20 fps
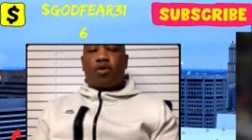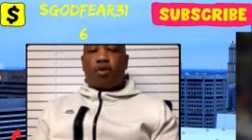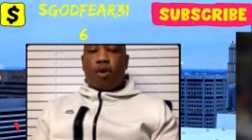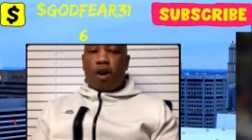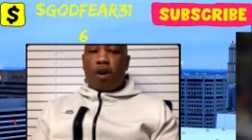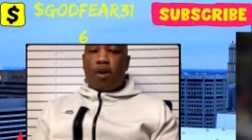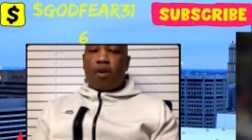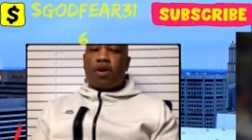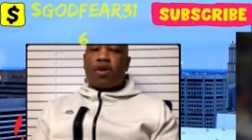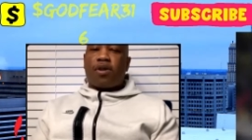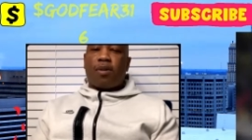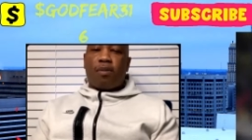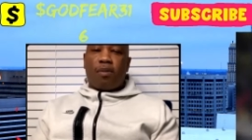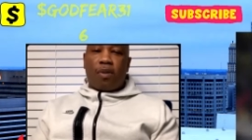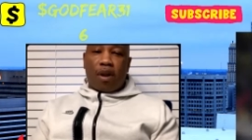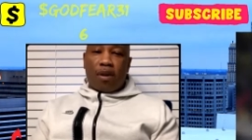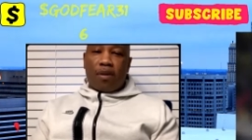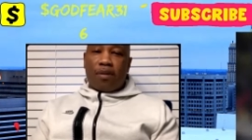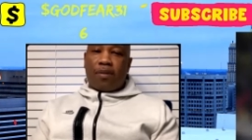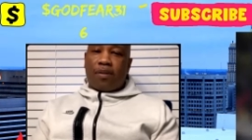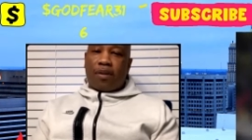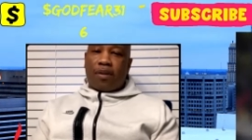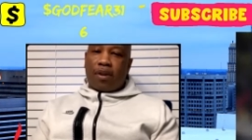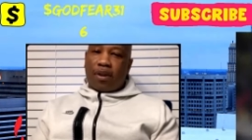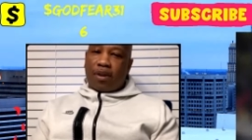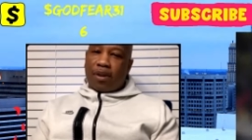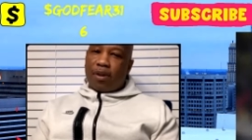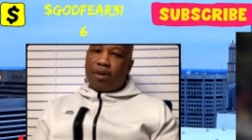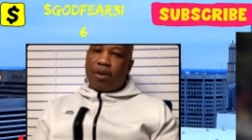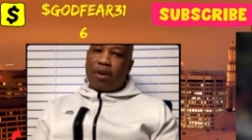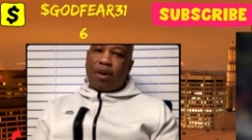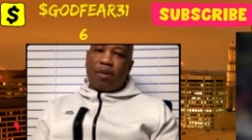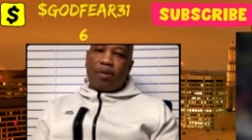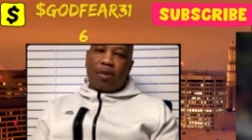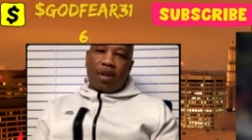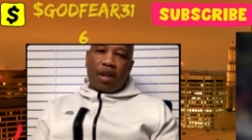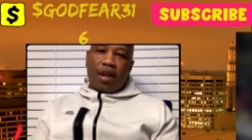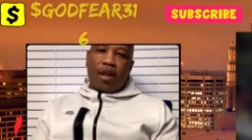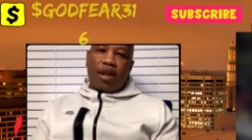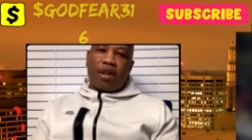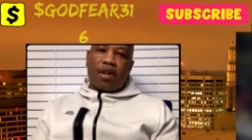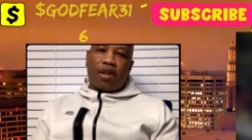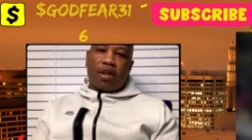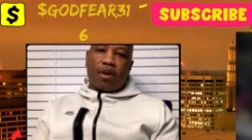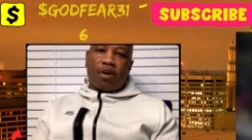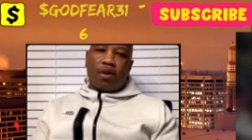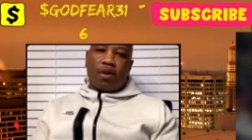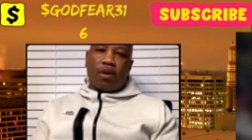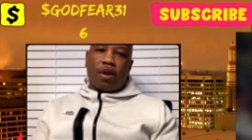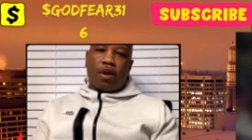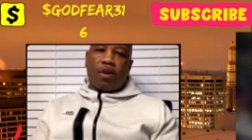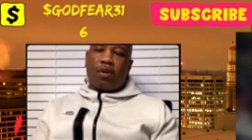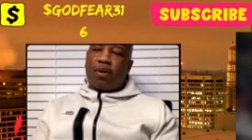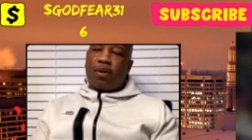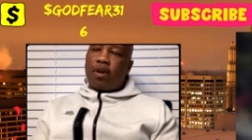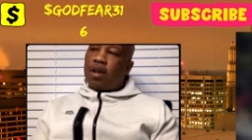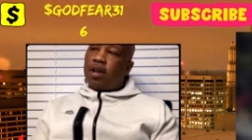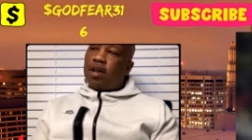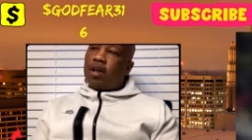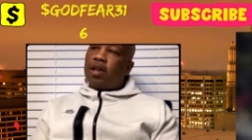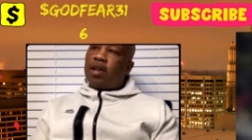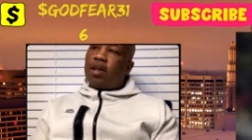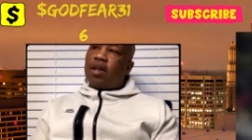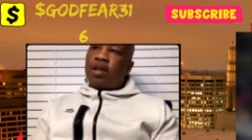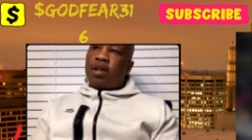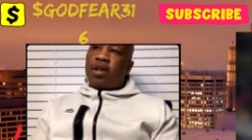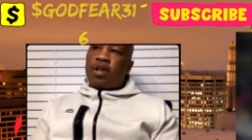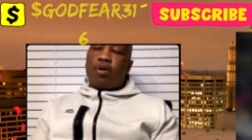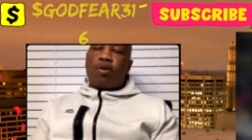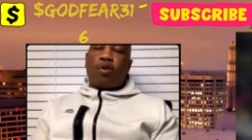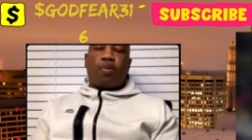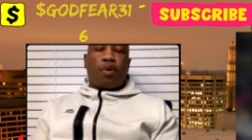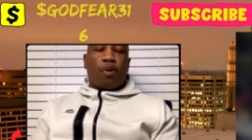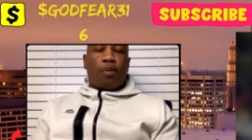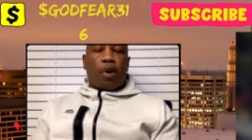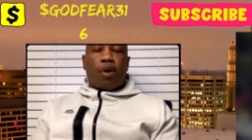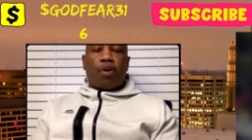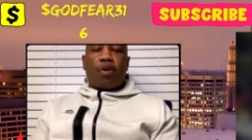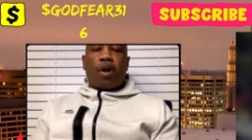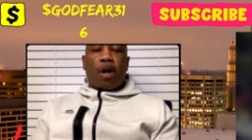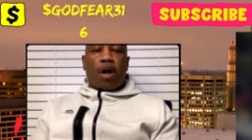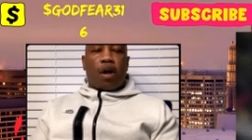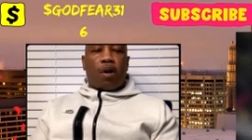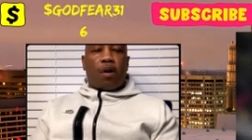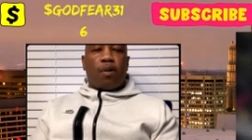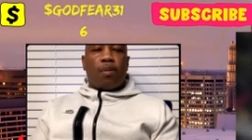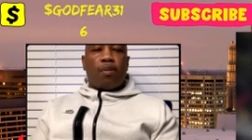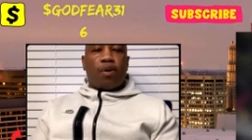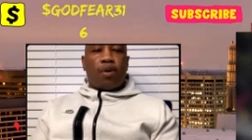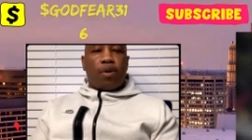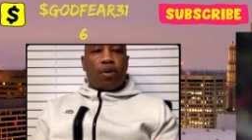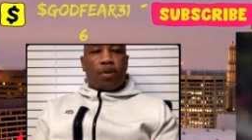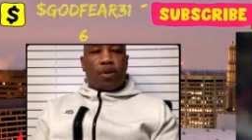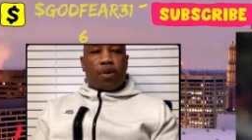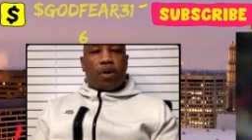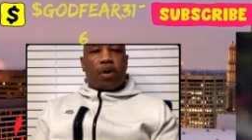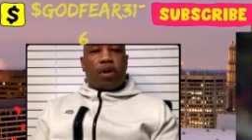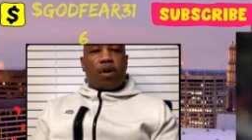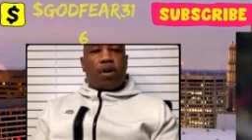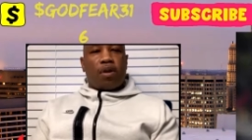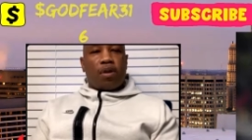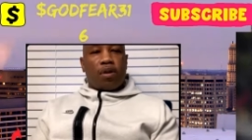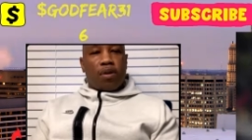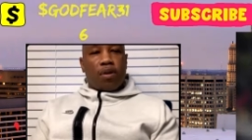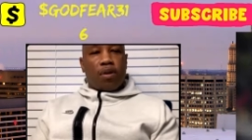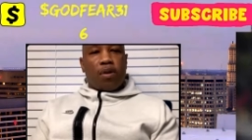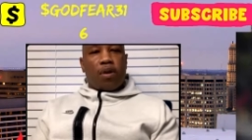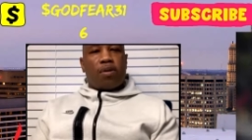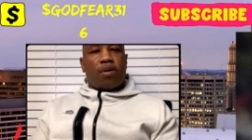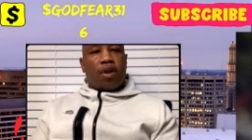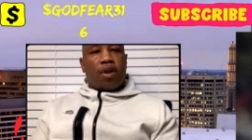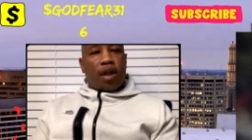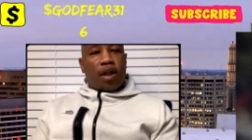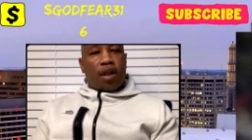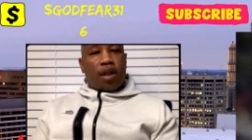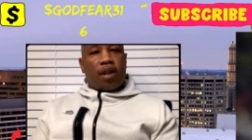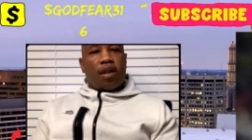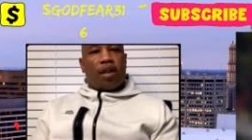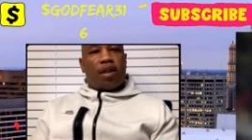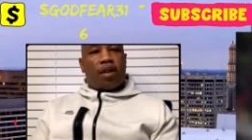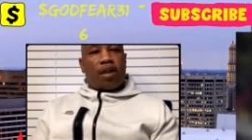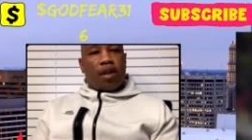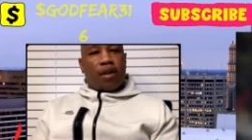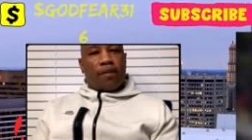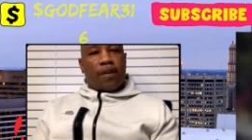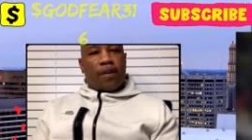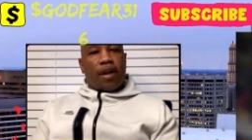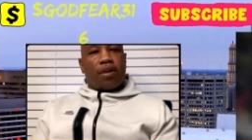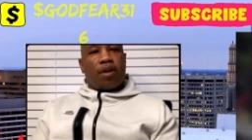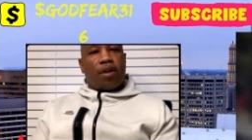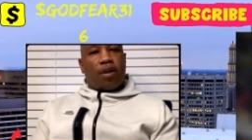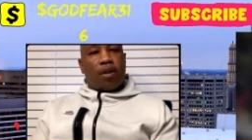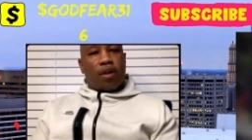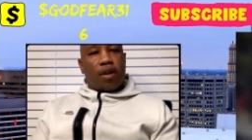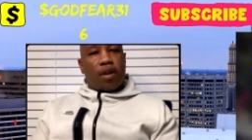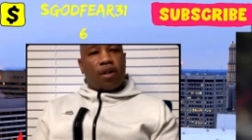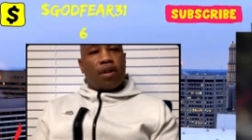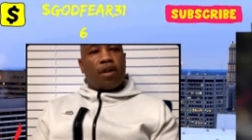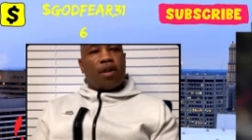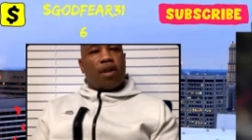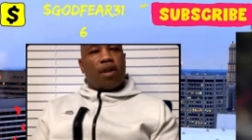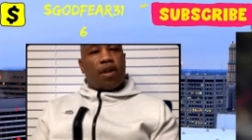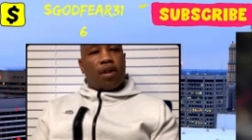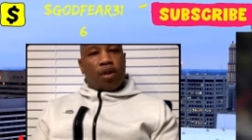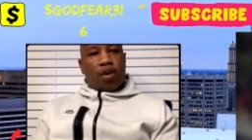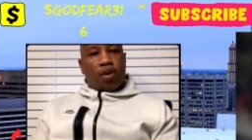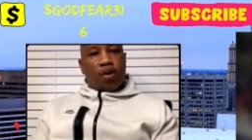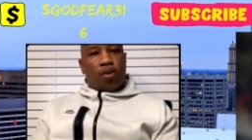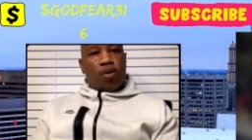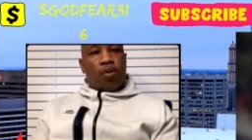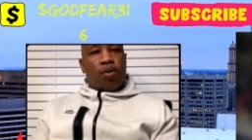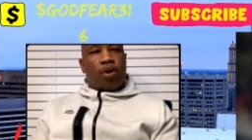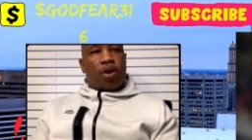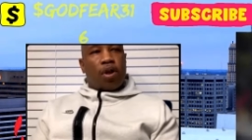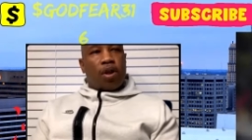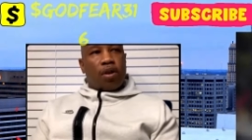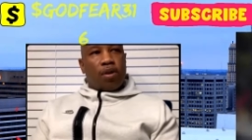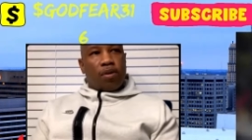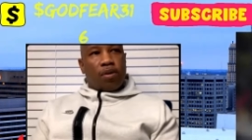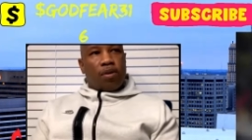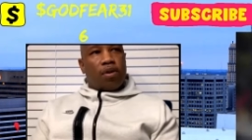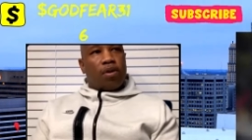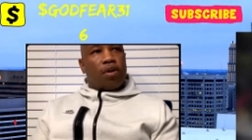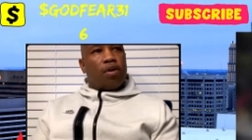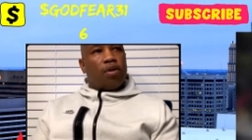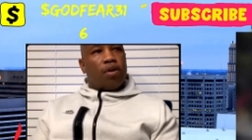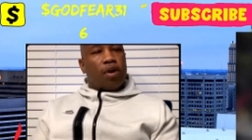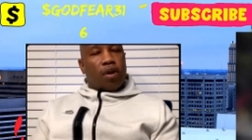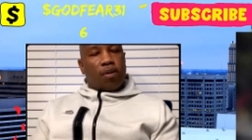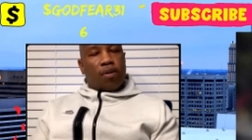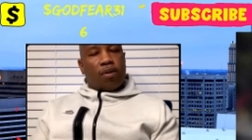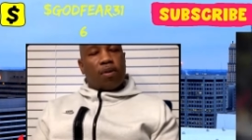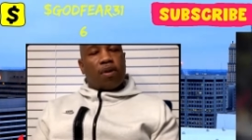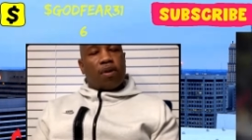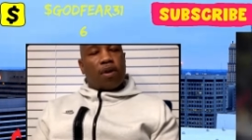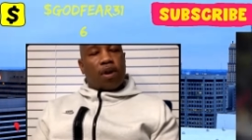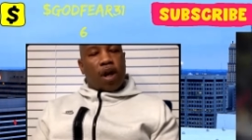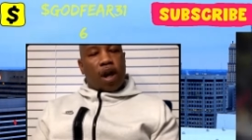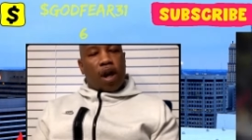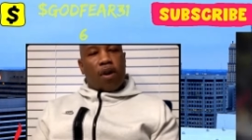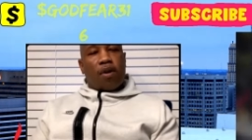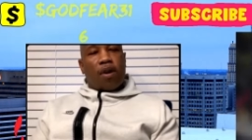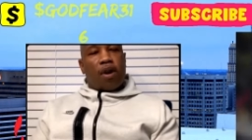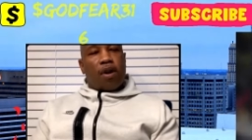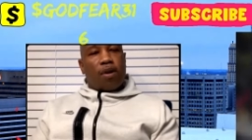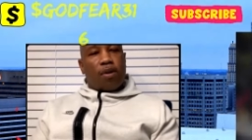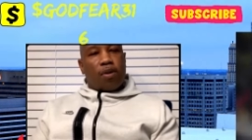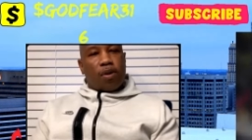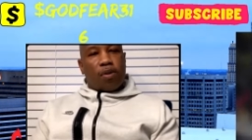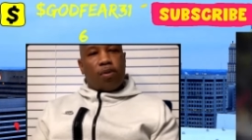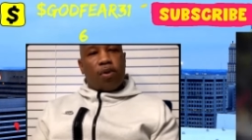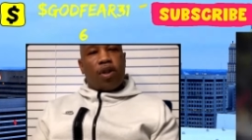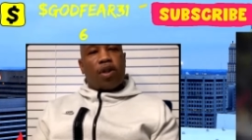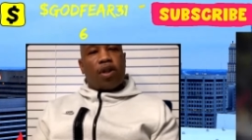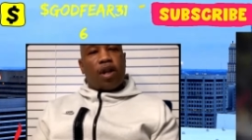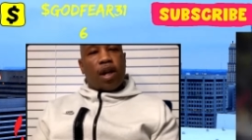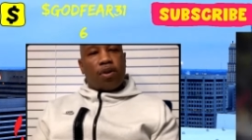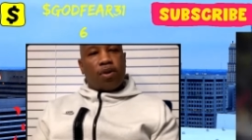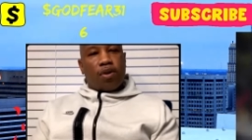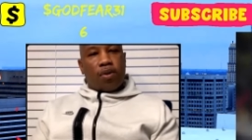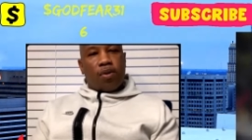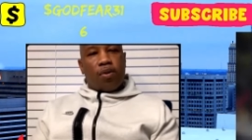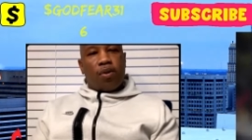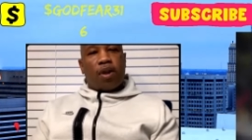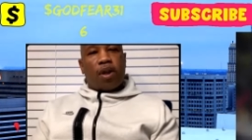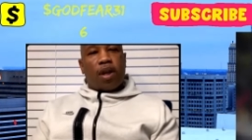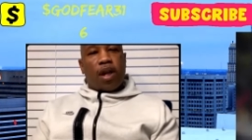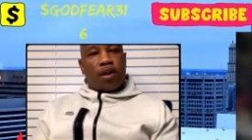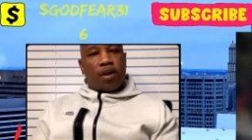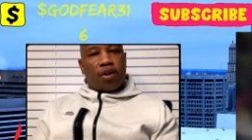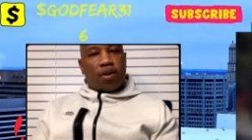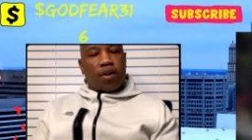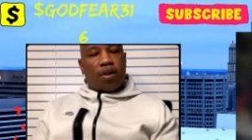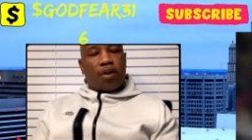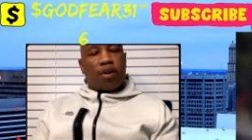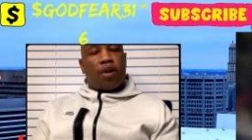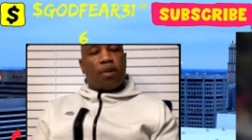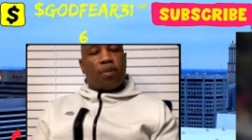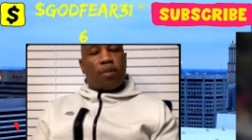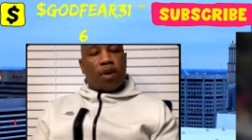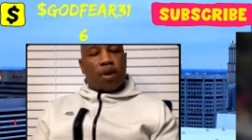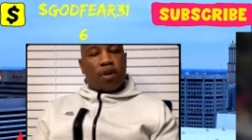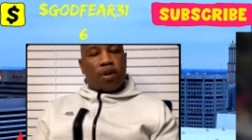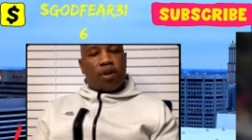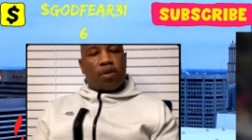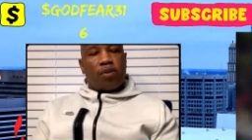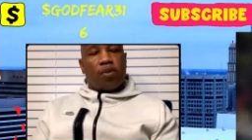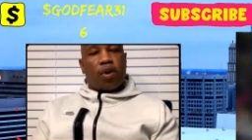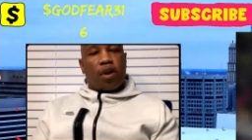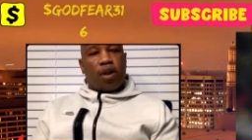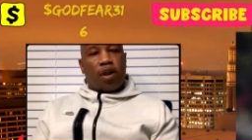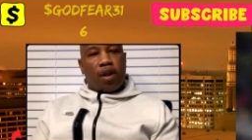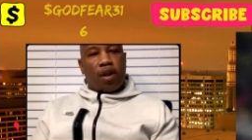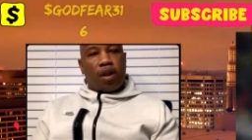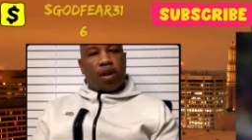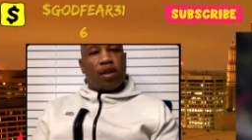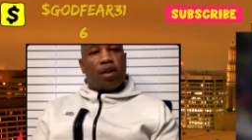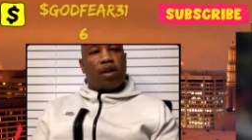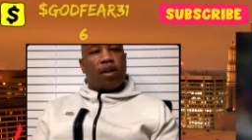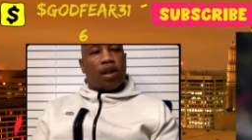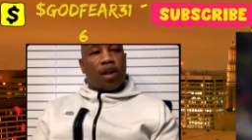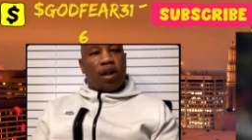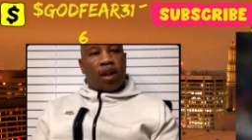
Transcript: her drive was strong as a motherfucker. You know what I'm saying? So you know she was promoting her own music. You know what I'm saying? Getting herself out there and Uzi. You know caught on and reached out to and kind of took up under